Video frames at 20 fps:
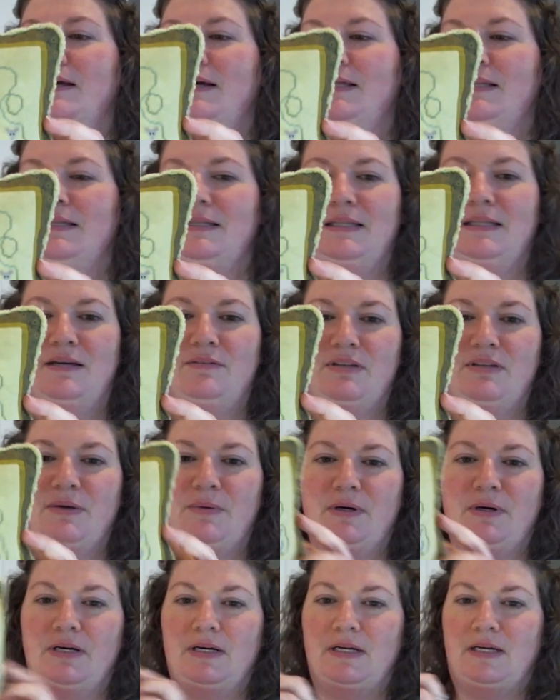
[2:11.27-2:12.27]
lovely
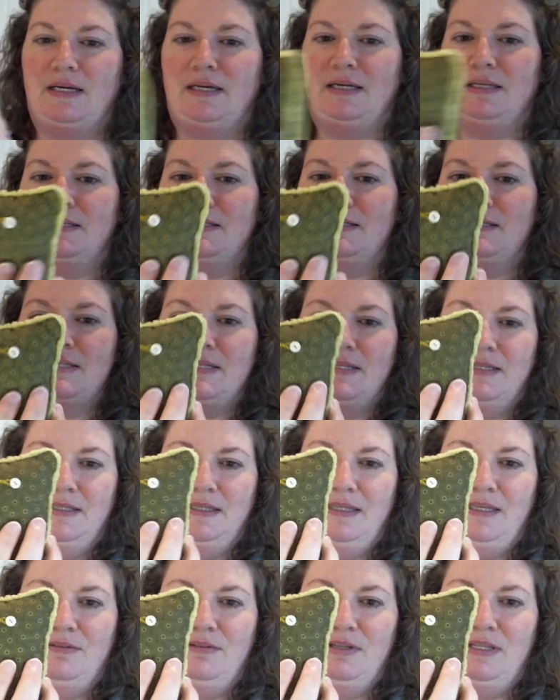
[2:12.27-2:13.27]
work and
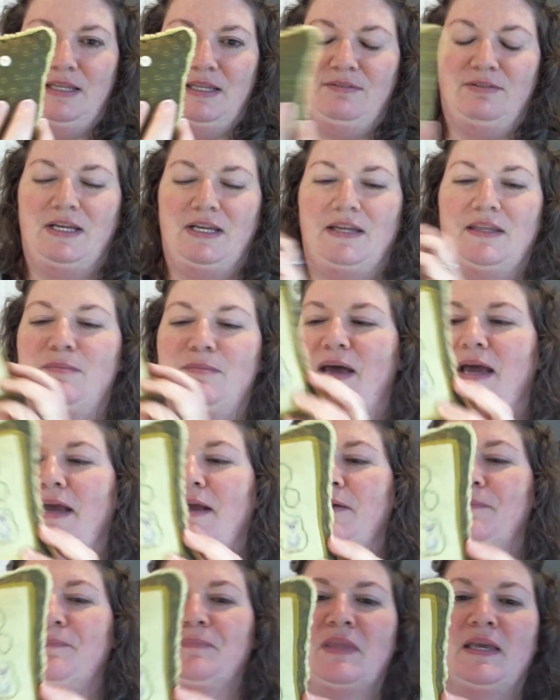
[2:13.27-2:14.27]
even lovely on the
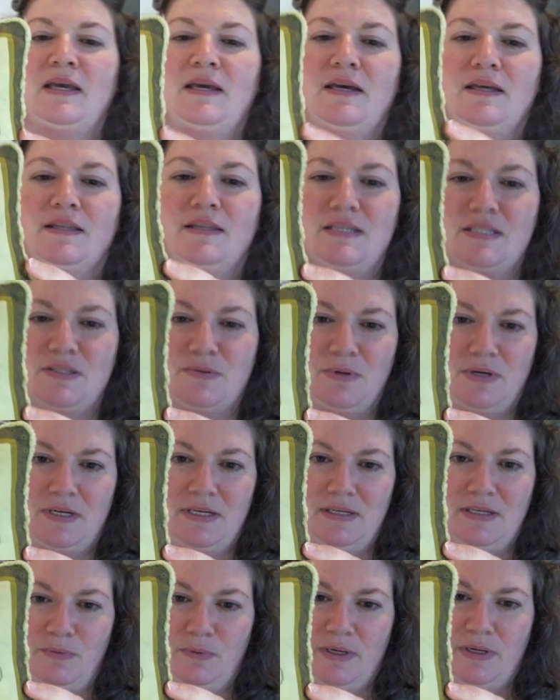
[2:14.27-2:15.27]
back. This
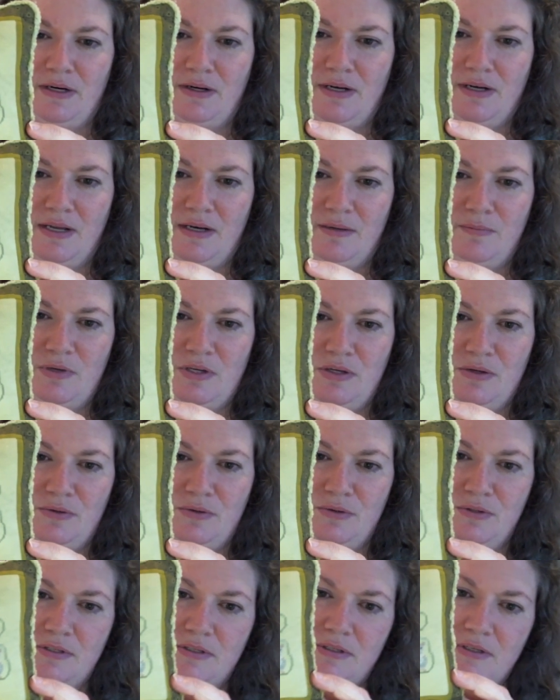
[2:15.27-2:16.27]
one, We Are Not
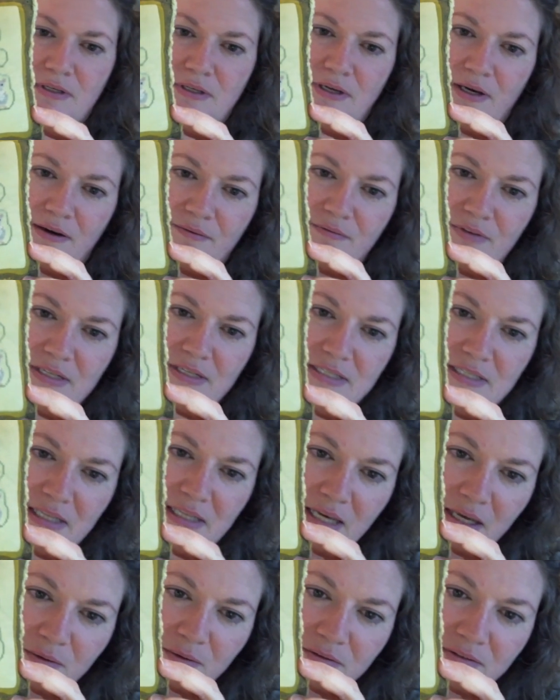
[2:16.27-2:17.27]
Amused.
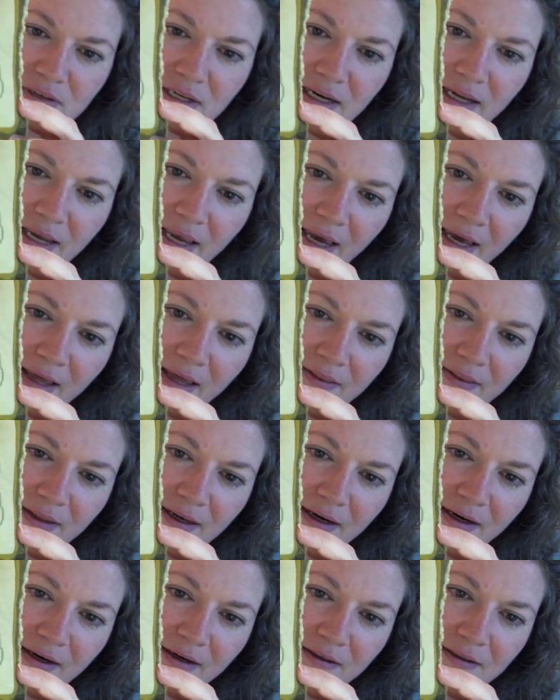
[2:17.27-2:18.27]
Obviously, we've got a cat
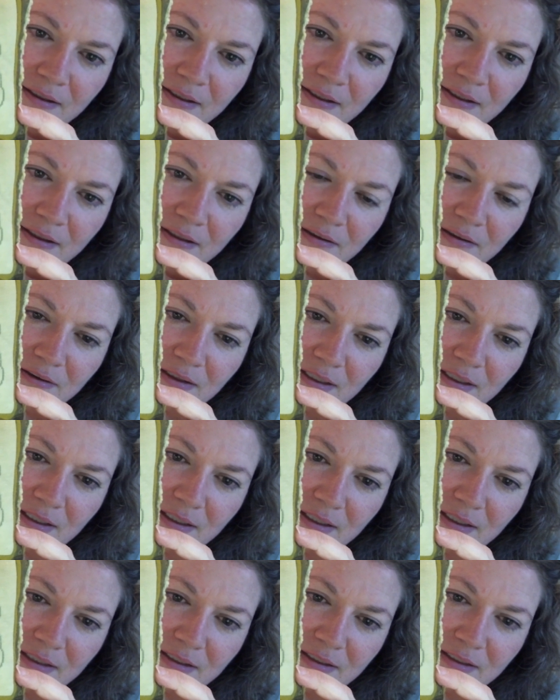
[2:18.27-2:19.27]
there,
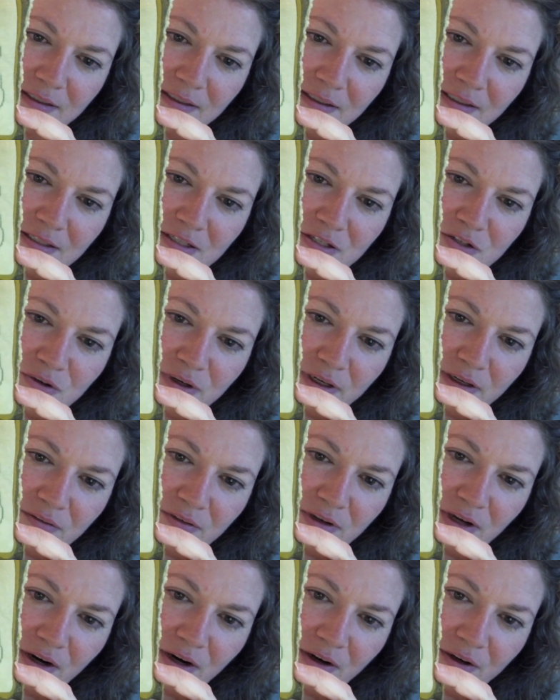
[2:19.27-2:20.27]
got a little string of
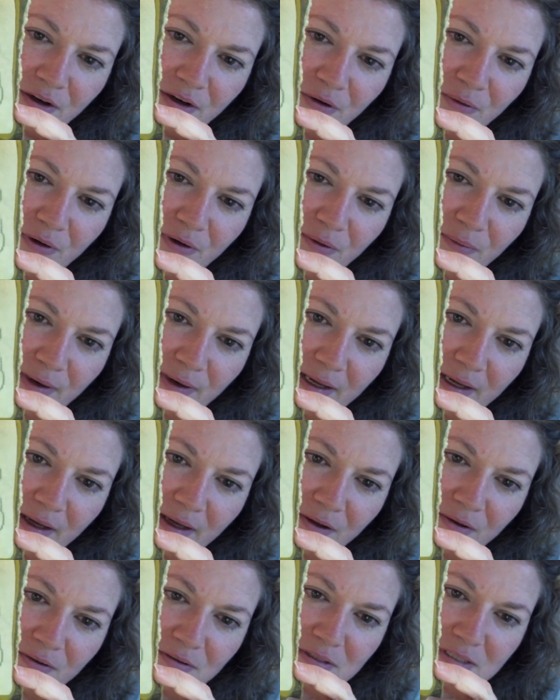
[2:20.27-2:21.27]
yarn going
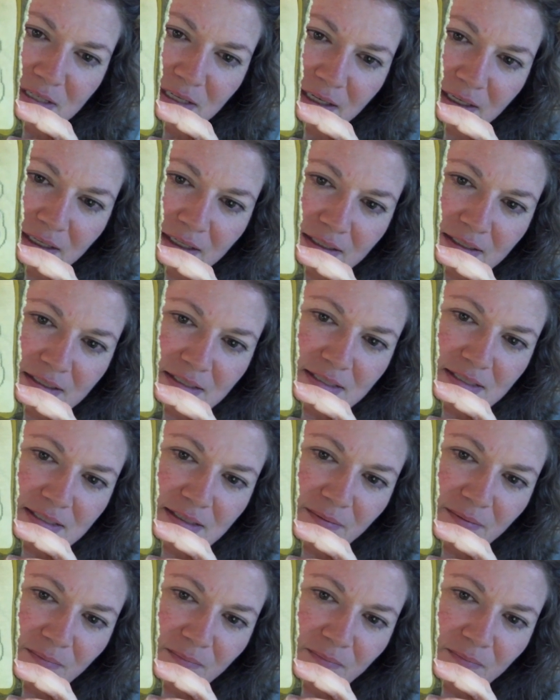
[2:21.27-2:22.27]
around, and
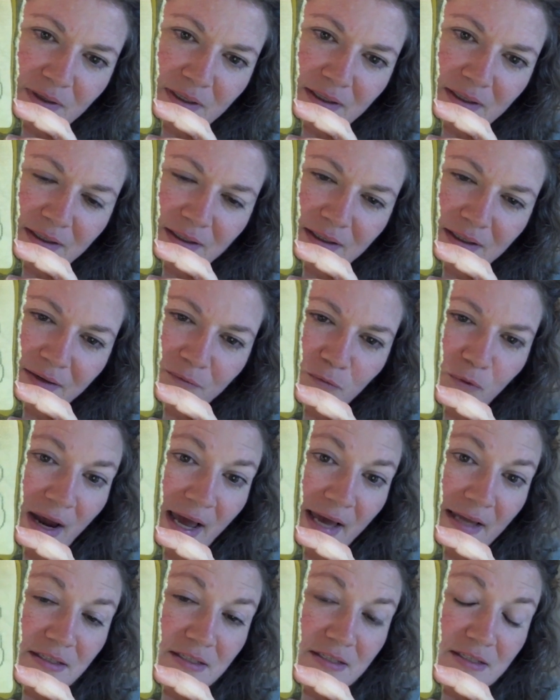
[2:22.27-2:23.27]
some
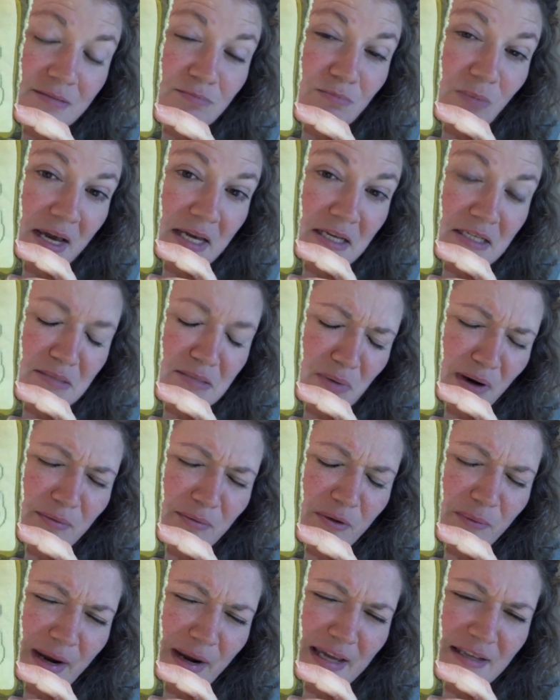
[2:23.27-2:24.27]
rats, mice,
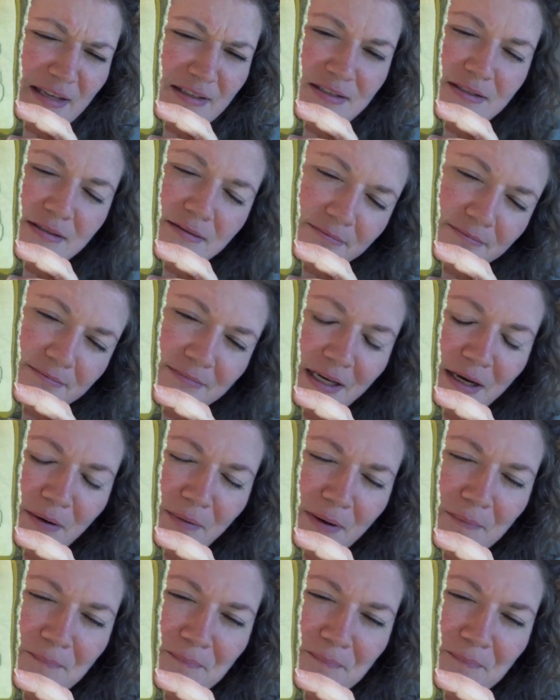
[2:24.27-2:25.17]
probably rats. Anyway,